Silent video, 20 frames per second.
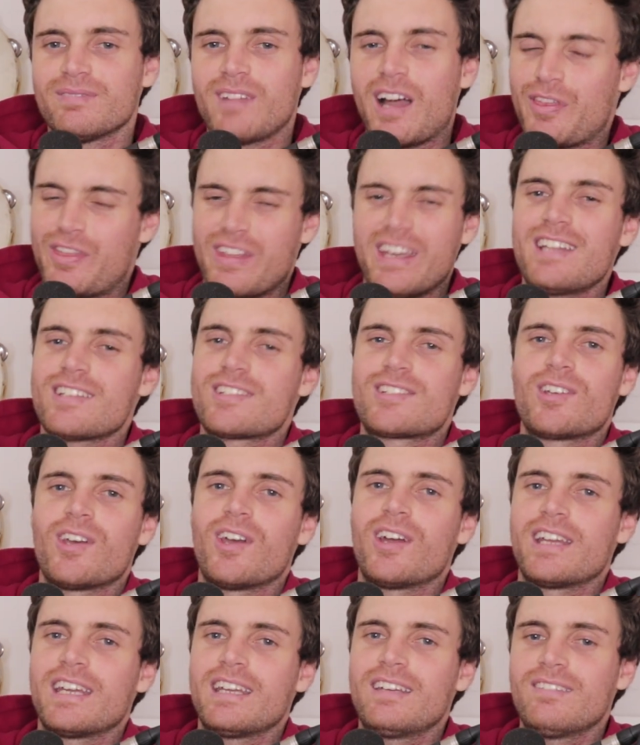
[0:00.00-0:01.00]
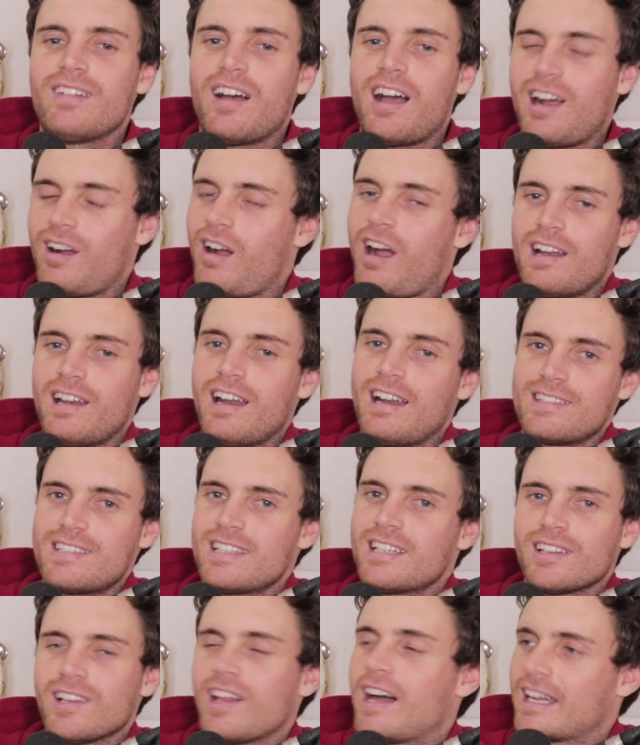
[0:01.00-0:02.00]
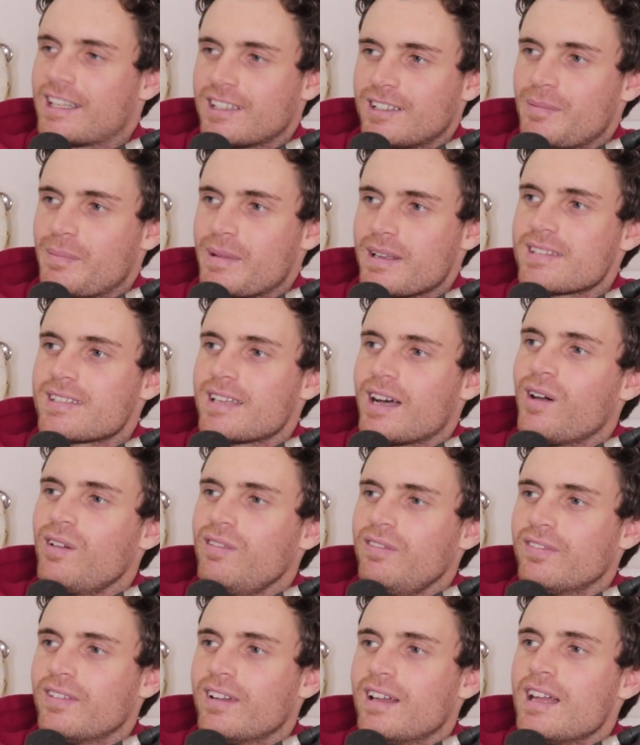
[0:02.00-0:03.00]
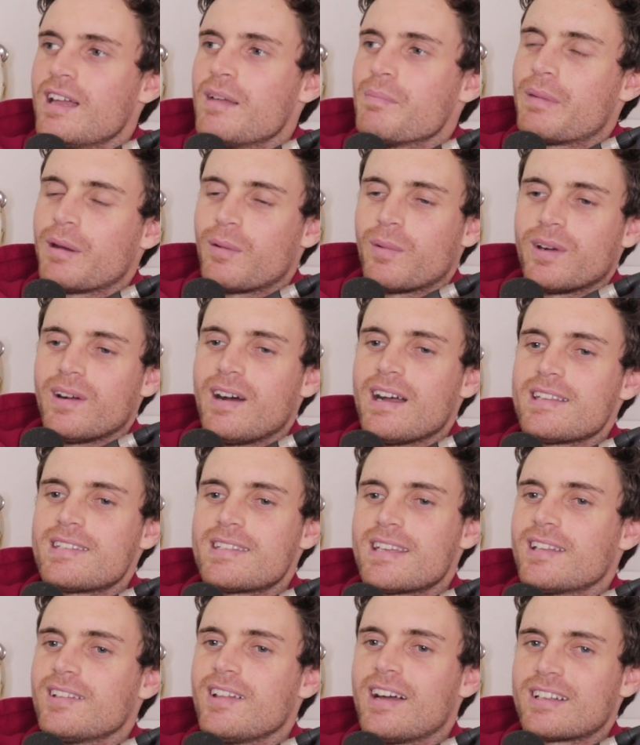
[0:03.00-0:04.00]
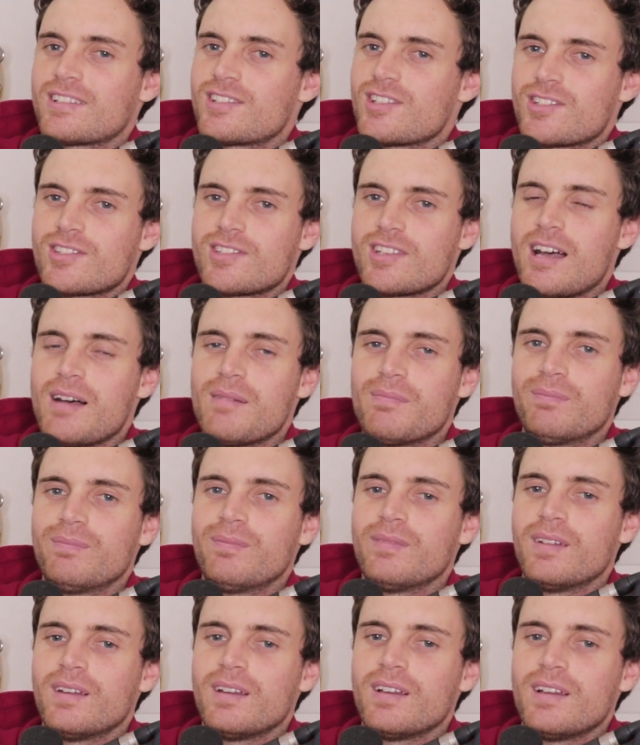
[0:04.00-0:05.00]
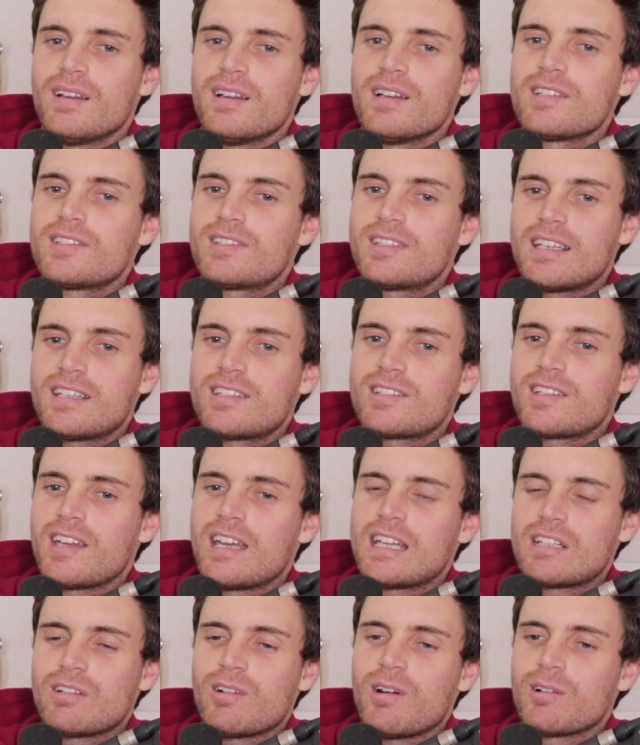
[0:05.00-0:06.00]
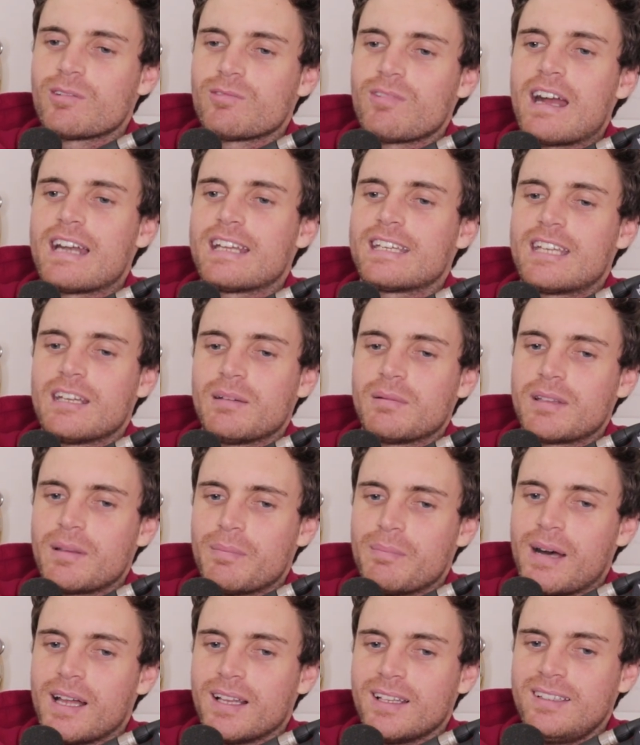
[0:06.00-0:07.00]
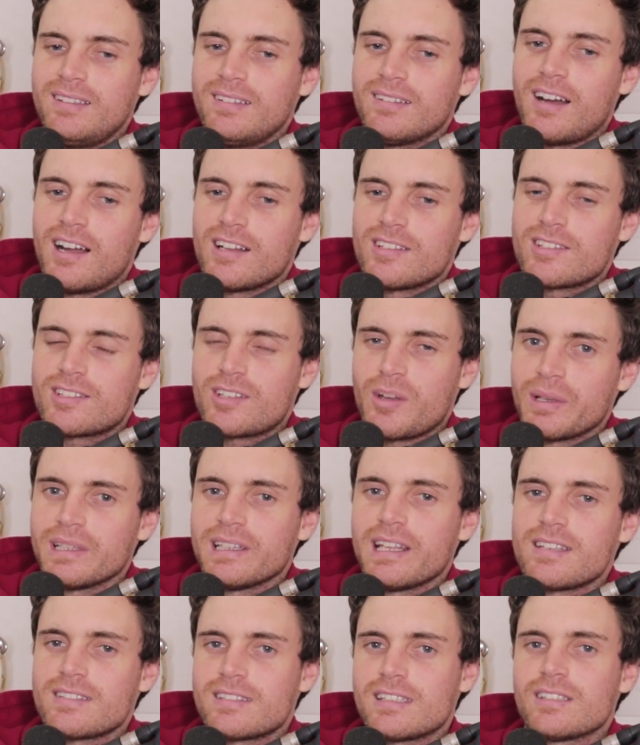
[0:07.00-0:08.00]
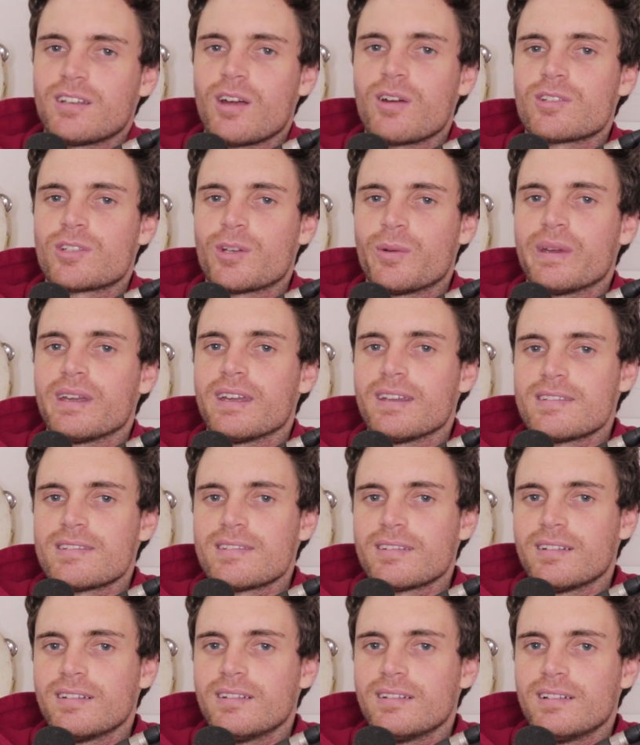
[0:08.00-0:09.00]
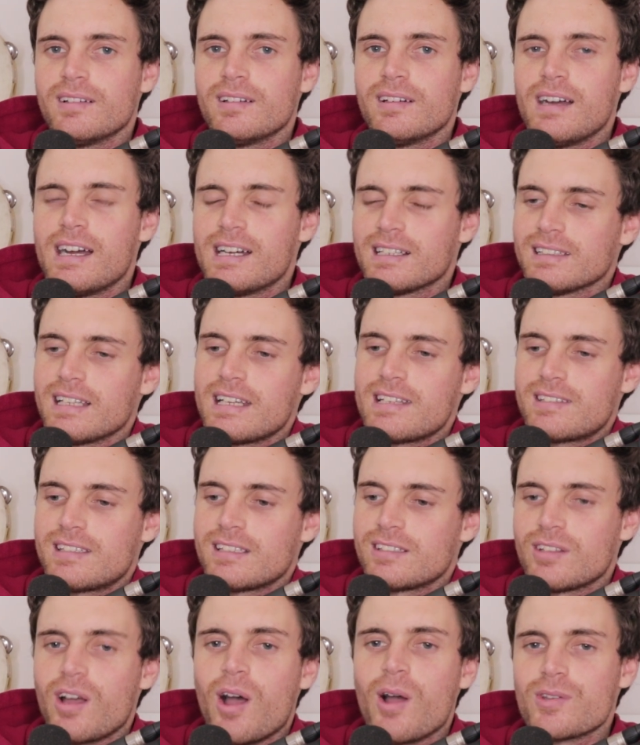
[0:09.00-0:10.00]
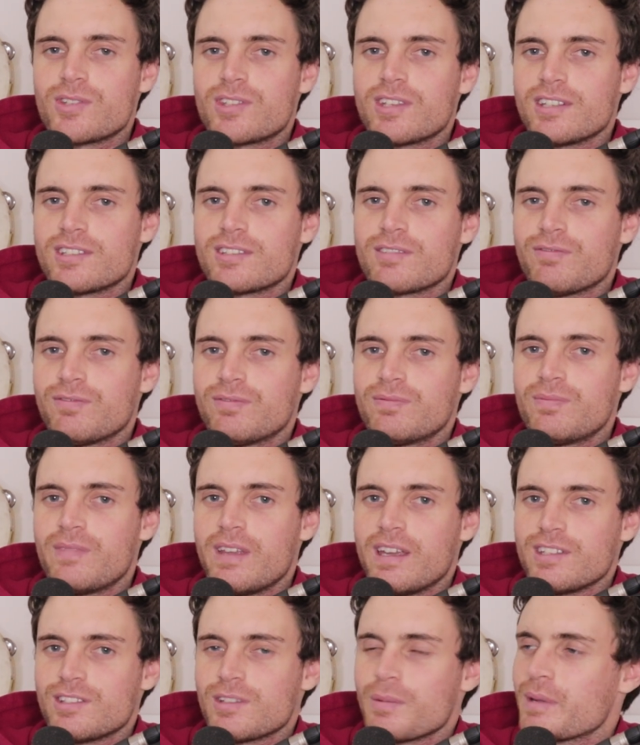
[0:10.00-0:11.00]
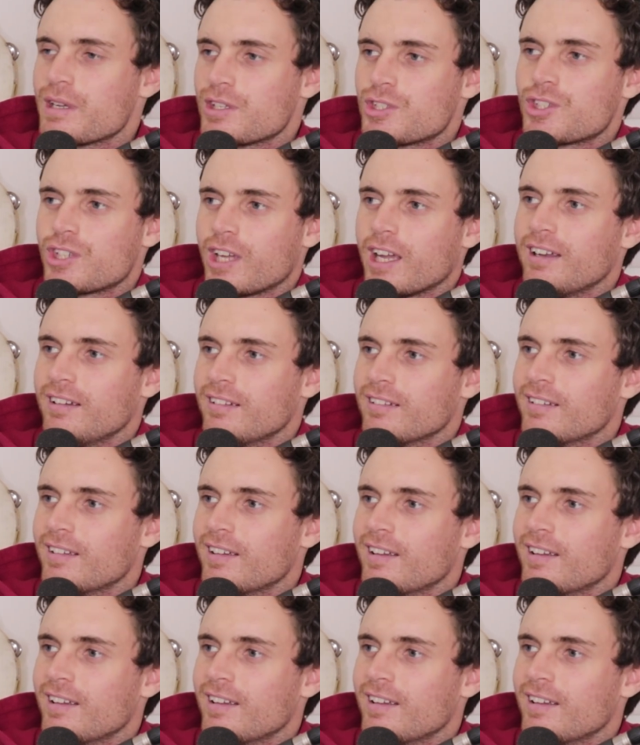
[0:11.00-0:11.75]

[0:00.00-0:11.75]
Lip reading: I think it's dirty. I didn't like it on myself, but when I see like just some 16-year-old ratty kid with a mullet, I just go, at least he knows who he is. At least he knows that he's a bit shit.